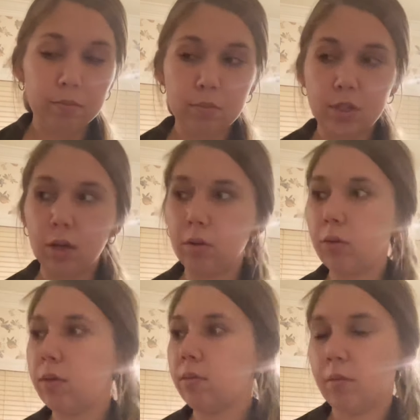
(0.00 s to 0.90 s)

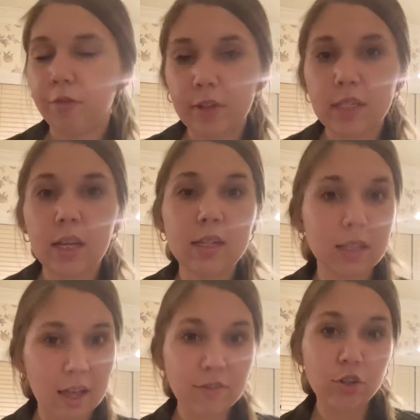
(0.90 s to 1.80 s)
So if it says
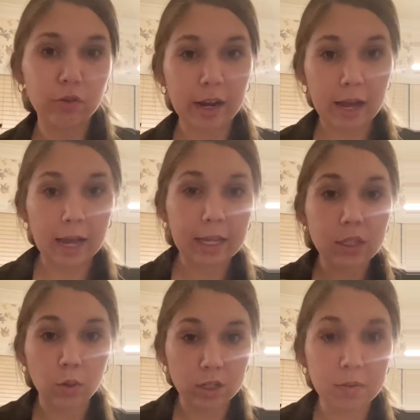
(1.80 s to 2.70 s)
left or right eye, it's
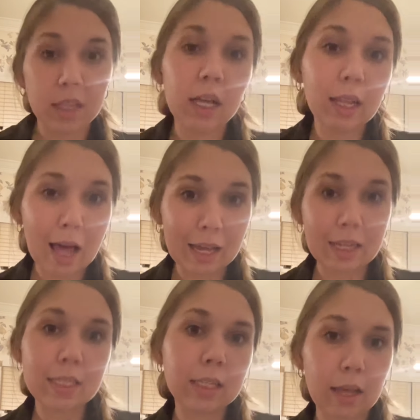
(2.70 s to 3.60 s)
going to be the
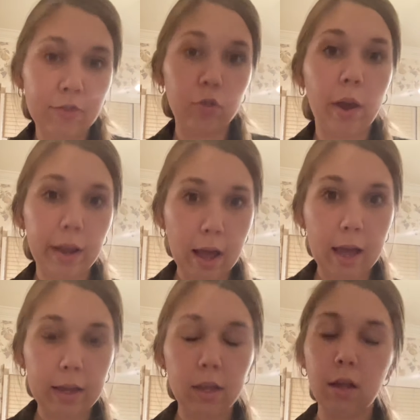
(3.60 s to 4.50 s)
client's left or right
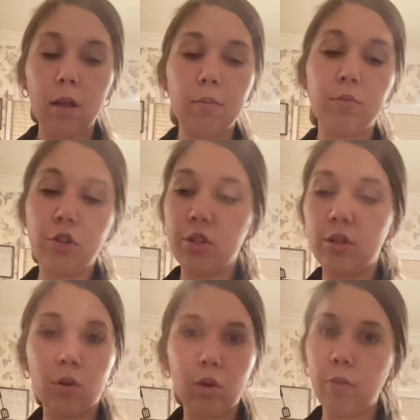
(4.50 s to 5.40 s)
eye. Just
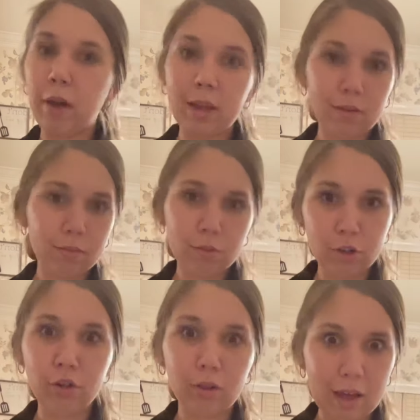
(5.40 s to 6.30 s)
don't go by
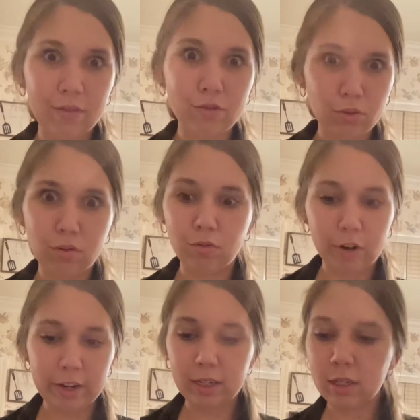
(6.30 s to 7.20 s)
your left and right.